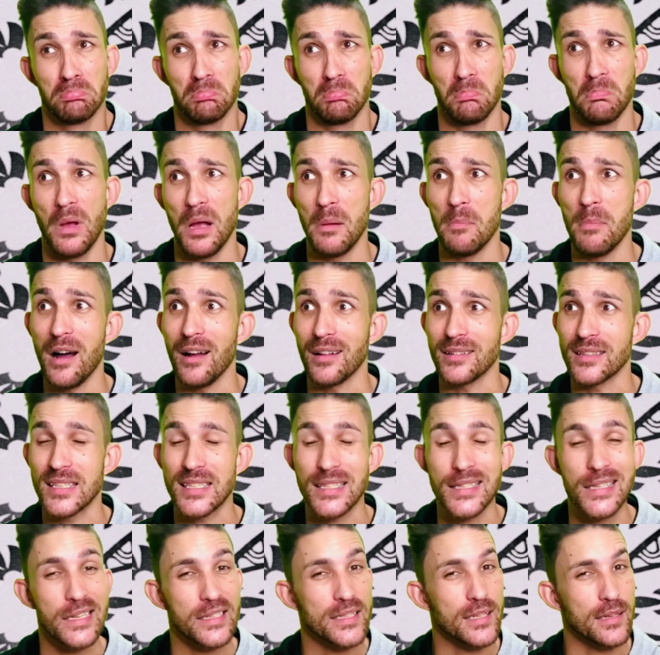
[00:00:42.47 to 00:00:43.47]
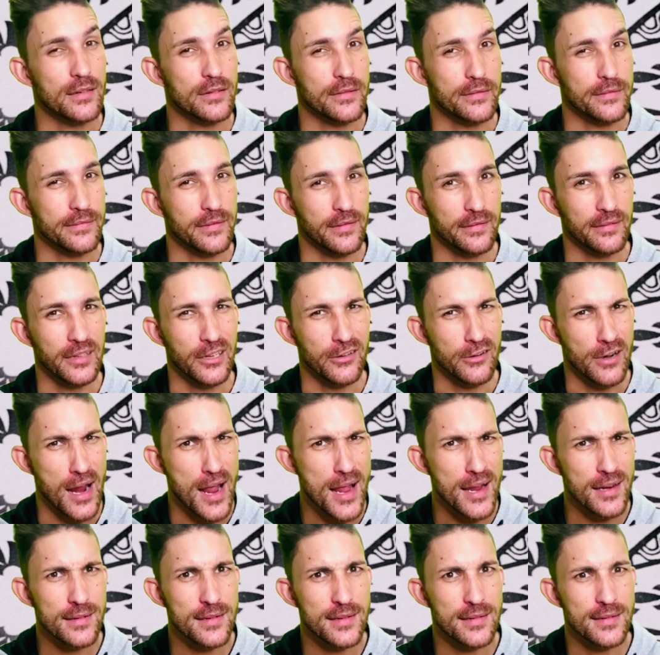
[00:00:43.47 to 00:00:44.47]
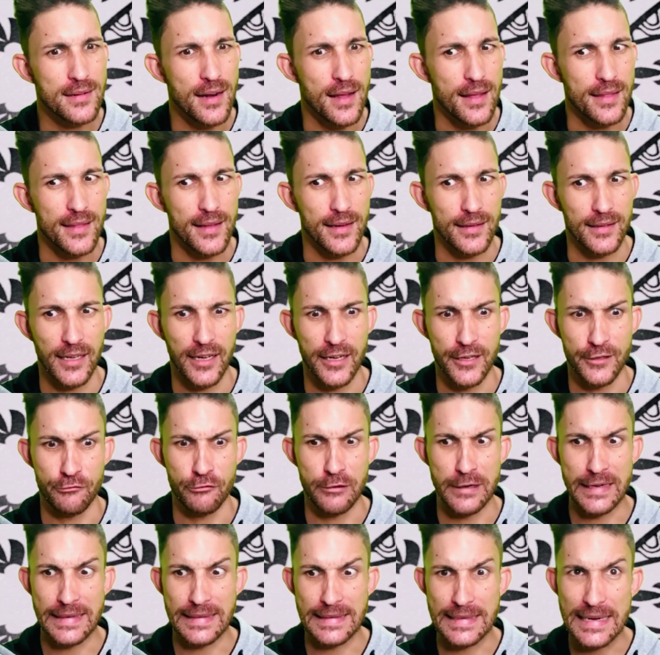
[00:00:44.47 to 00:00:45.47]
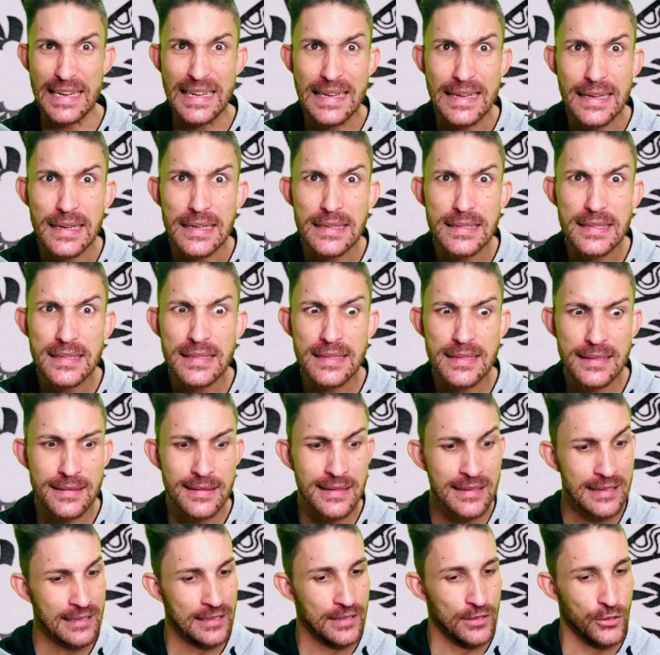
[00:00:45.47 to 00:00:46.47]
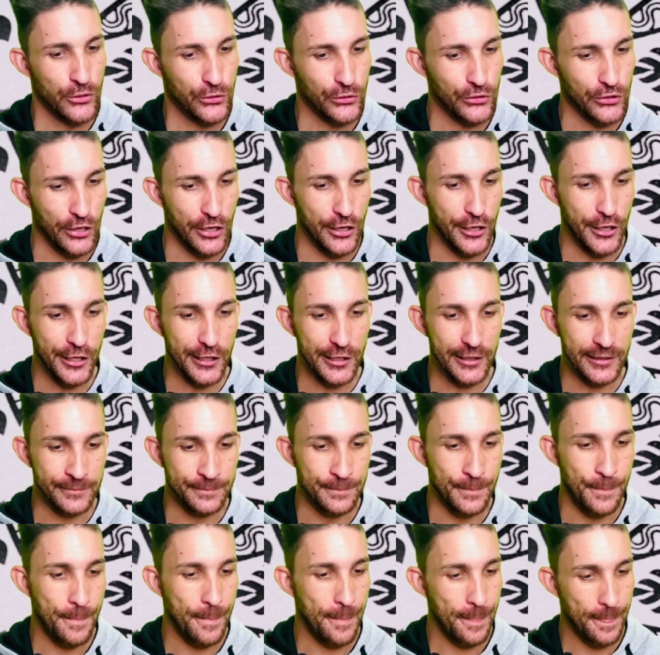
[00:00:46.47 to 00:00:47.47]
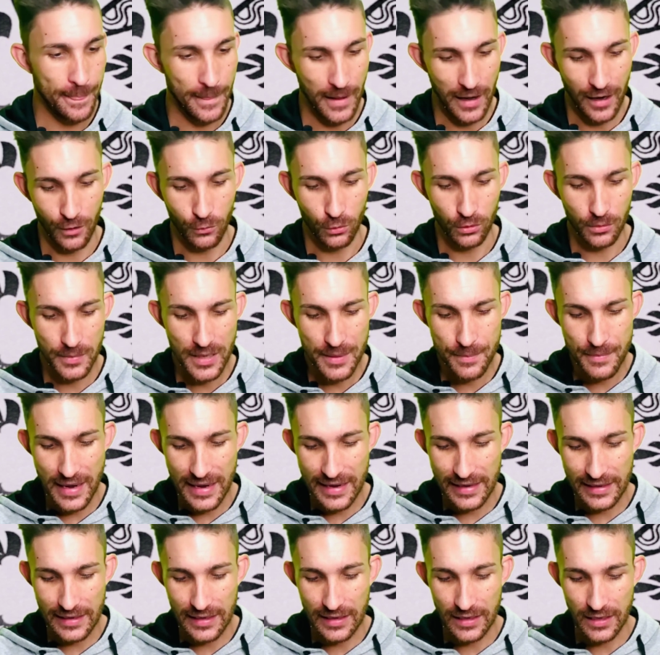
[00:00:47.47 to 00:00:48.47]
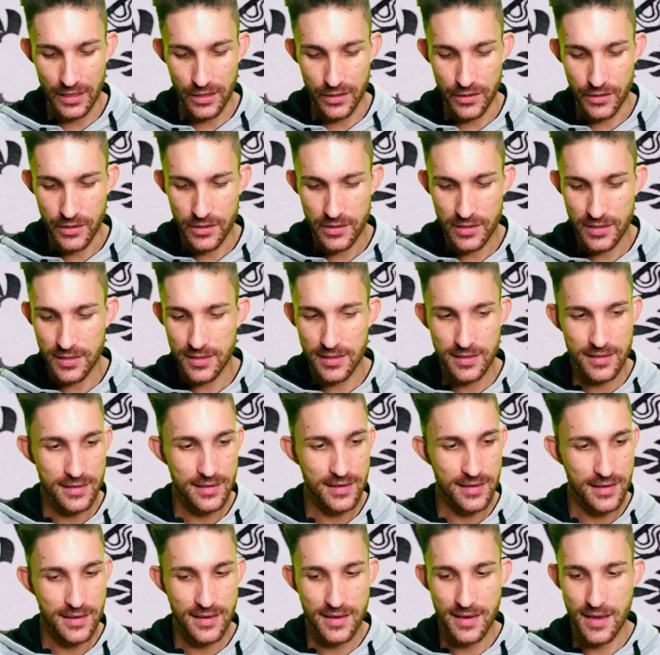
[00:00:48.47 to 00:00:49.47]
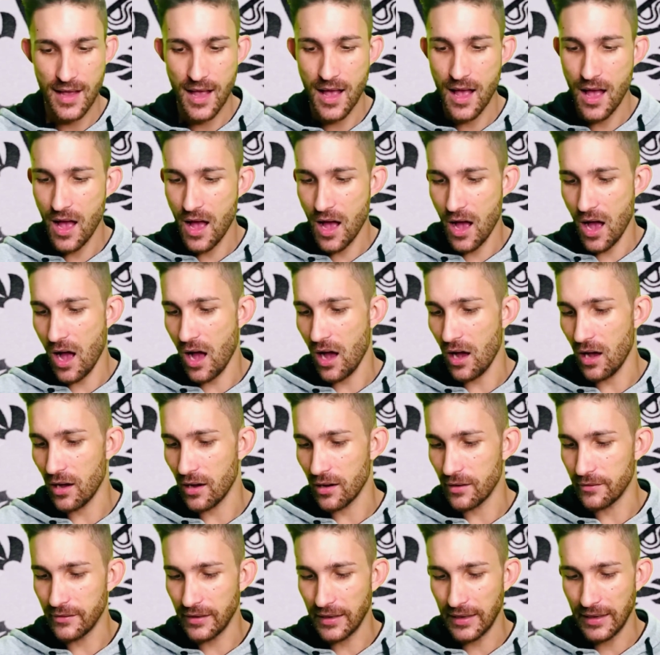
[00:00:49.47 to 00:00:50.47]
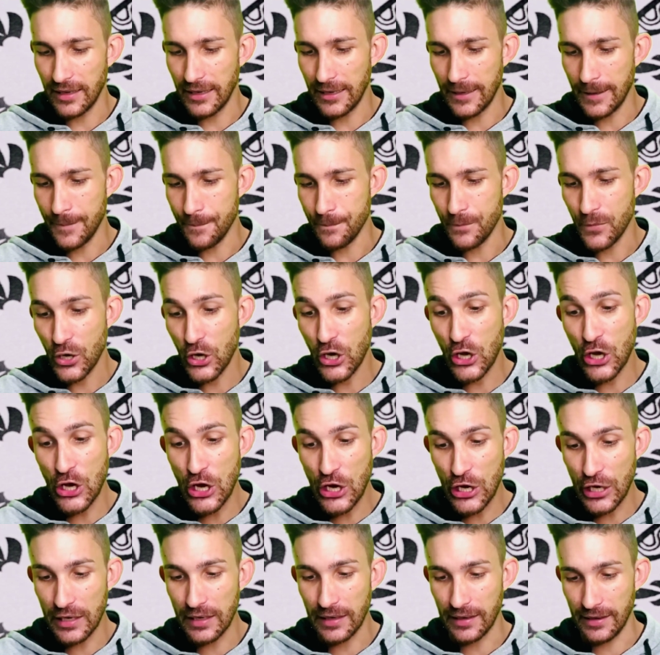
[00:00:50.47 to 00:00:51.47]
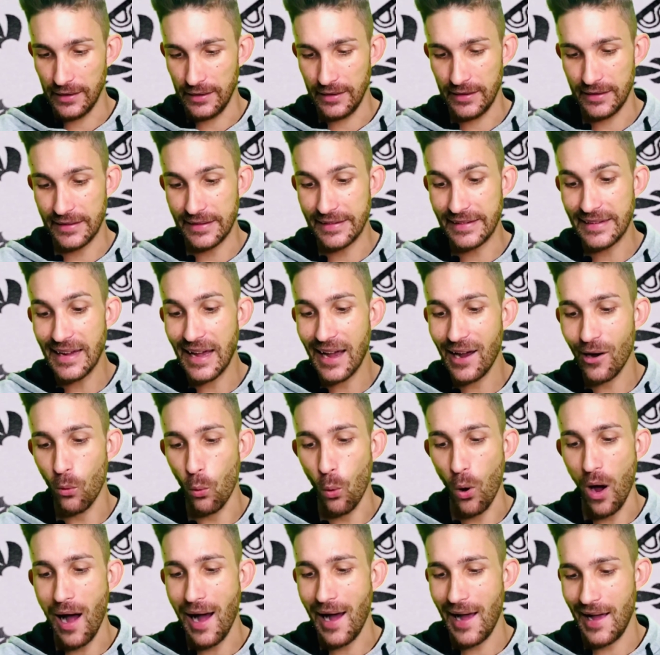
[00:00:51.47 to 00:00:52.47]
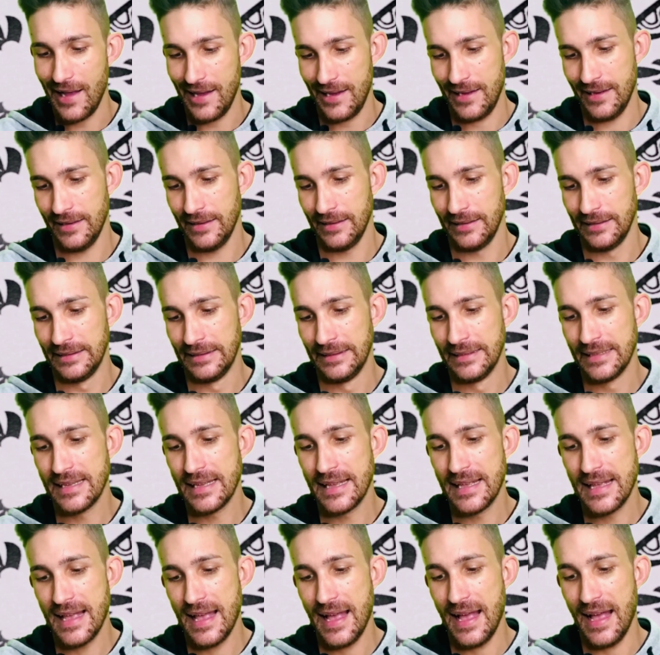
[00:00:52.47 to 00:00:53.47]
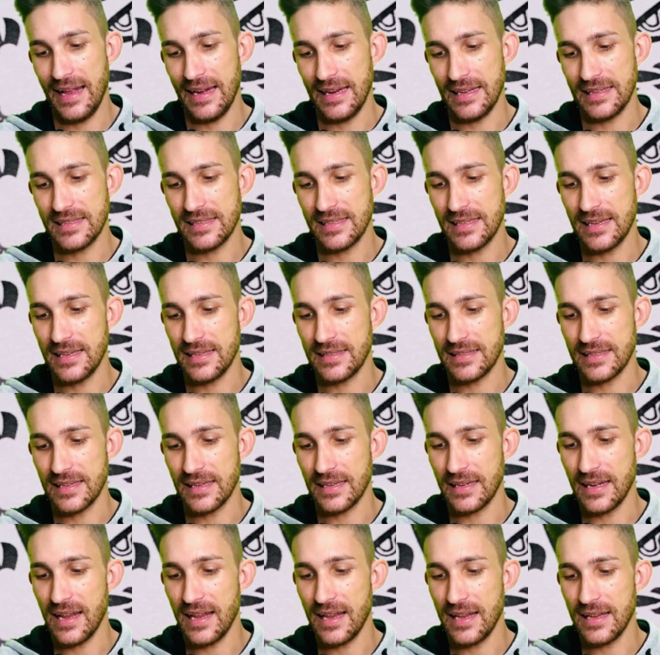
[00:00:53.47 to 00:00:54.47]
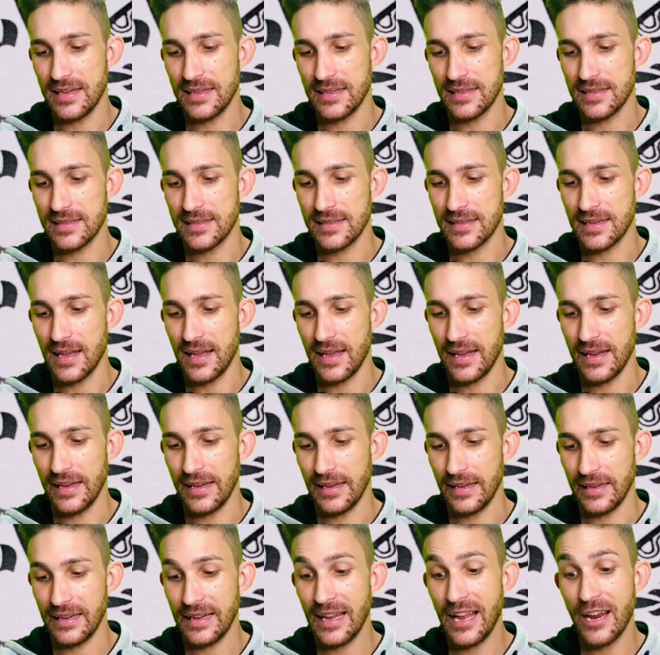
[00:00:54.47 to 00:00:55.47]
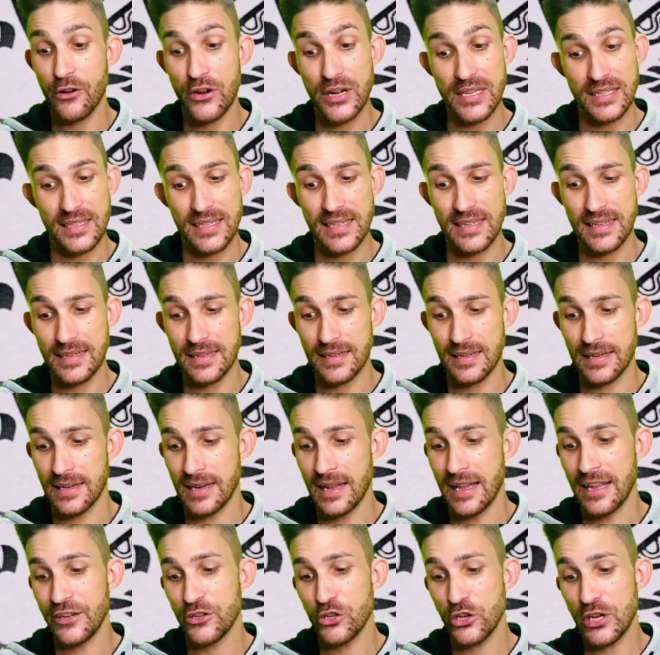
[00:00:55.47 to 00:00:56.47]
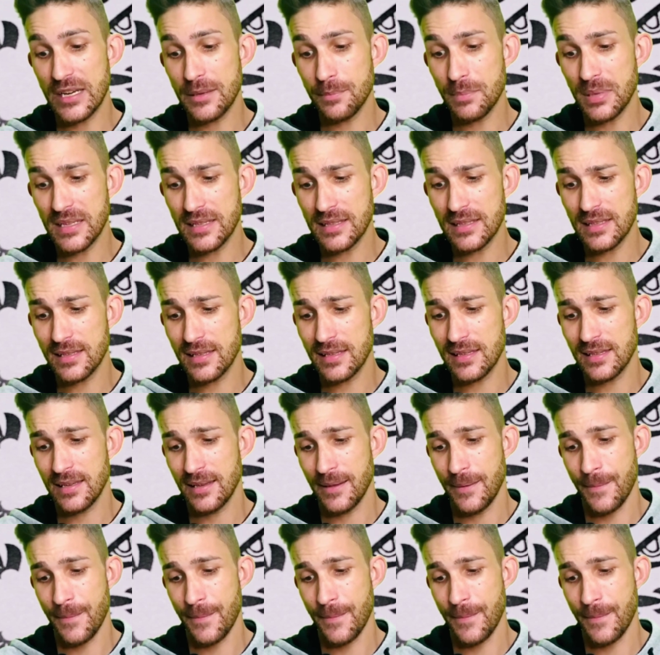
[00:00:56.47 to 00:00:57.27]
about 650 Rand, and I think that is ridiculous. So I will be making use of curler DIY, and it says it is a keratin treatment,